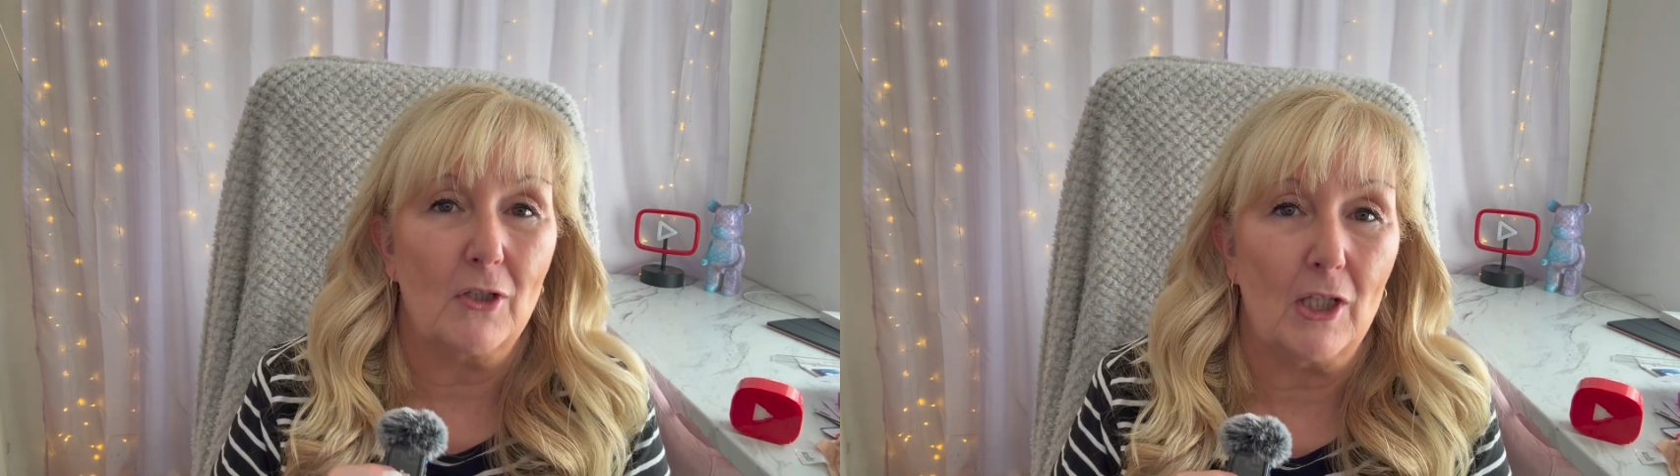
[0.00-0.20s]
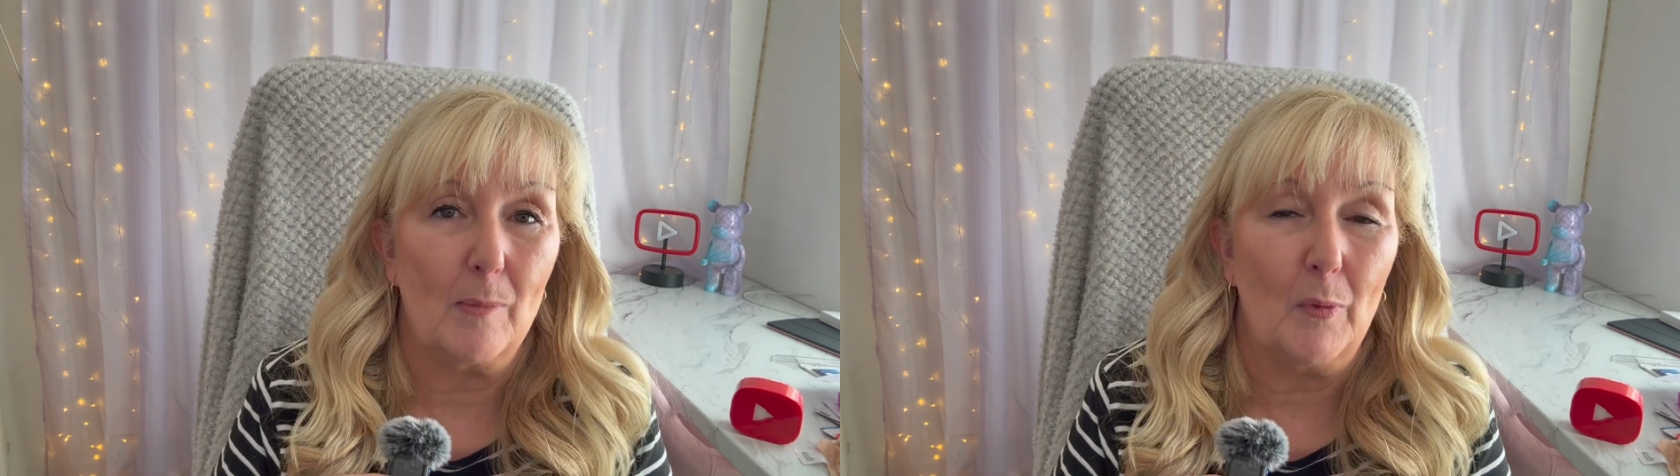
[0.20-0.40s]

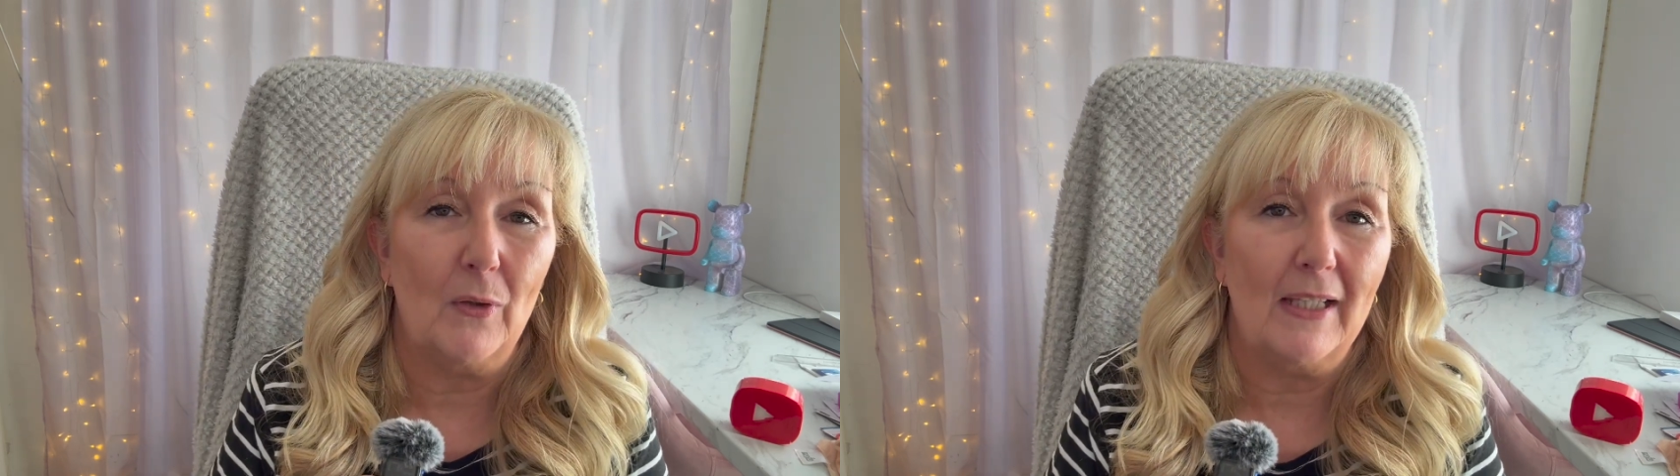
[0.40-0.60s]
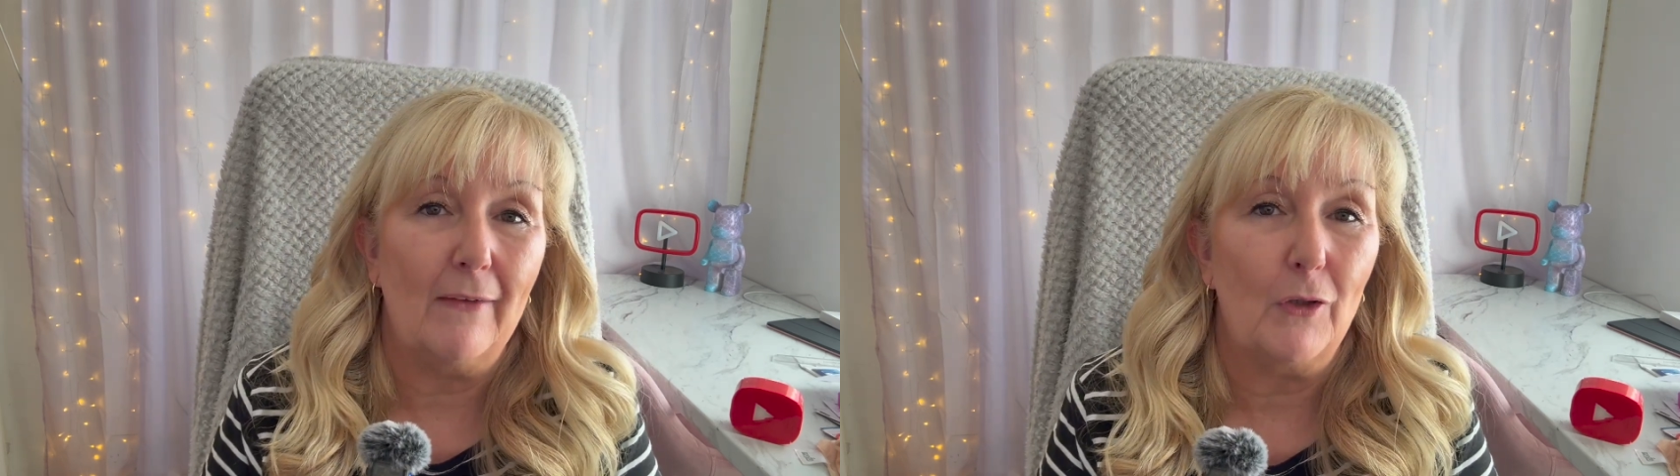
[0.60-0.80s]
to the
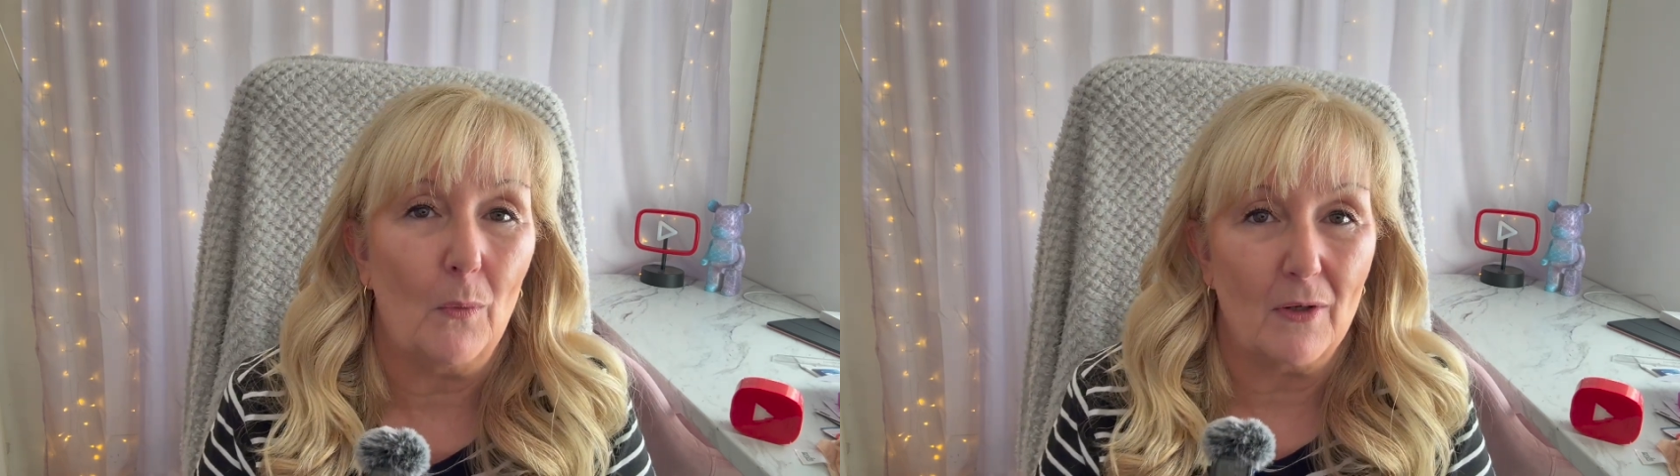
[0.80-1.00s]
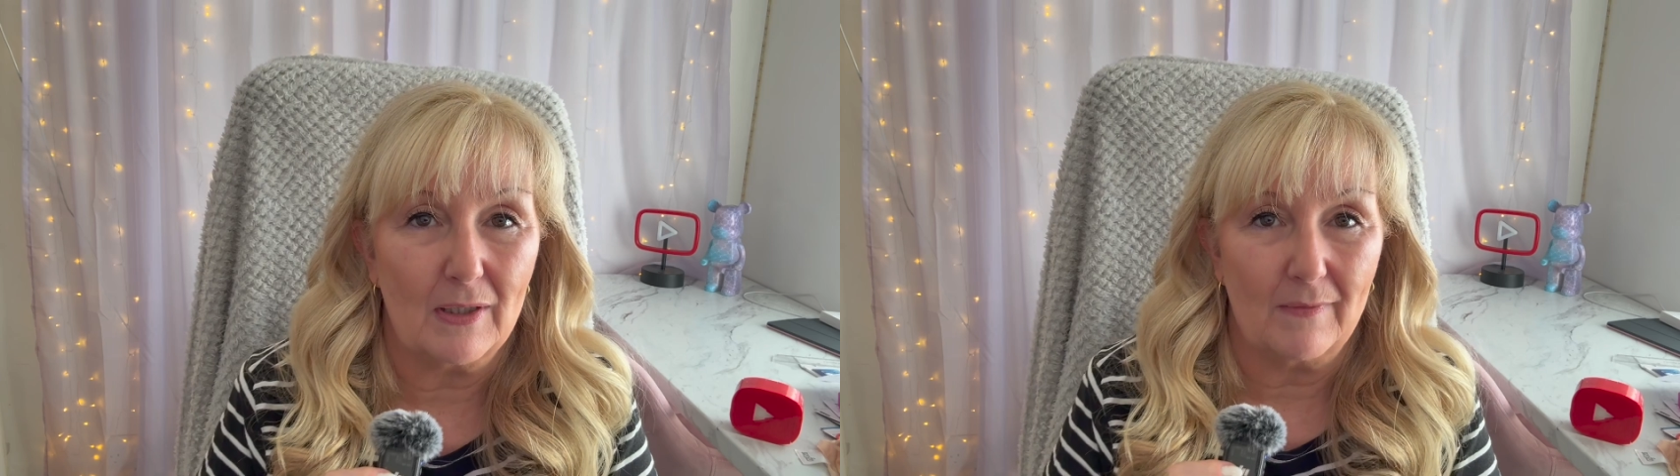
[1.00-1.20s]
point that if you
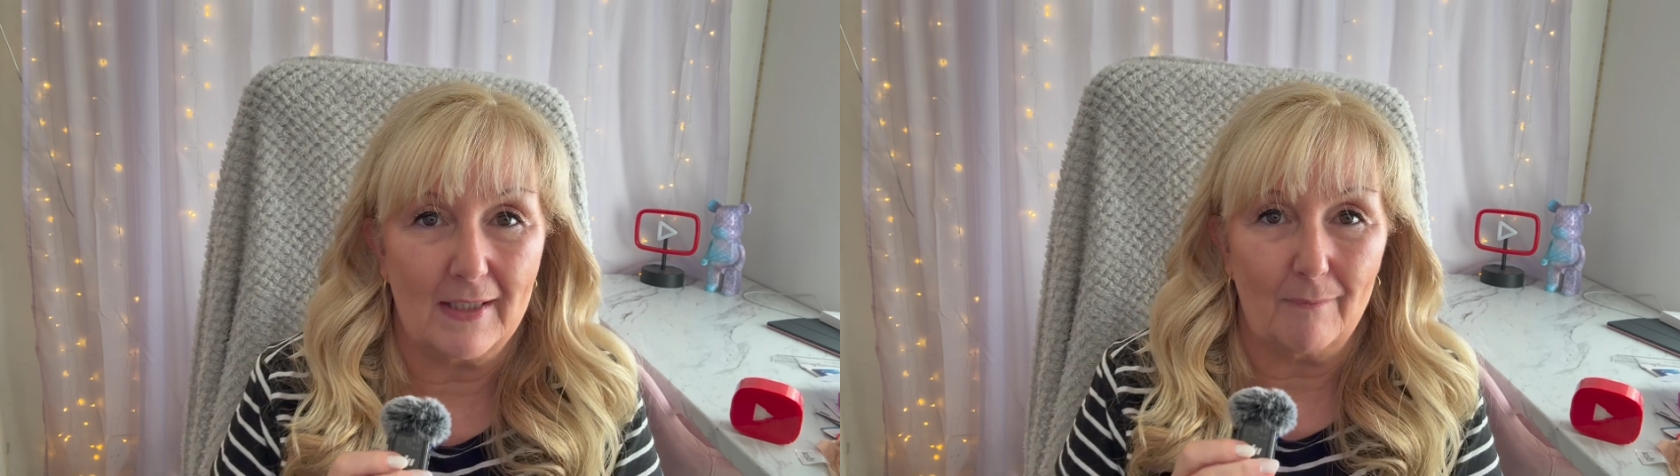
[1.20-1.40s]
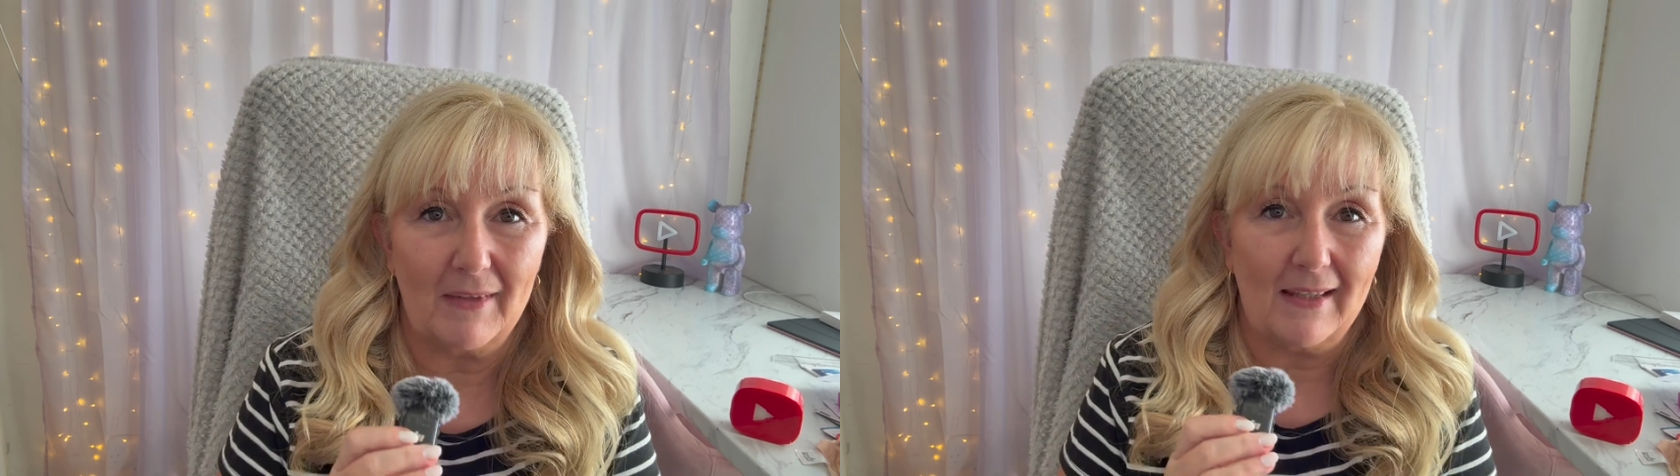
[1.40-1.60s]
asked for something,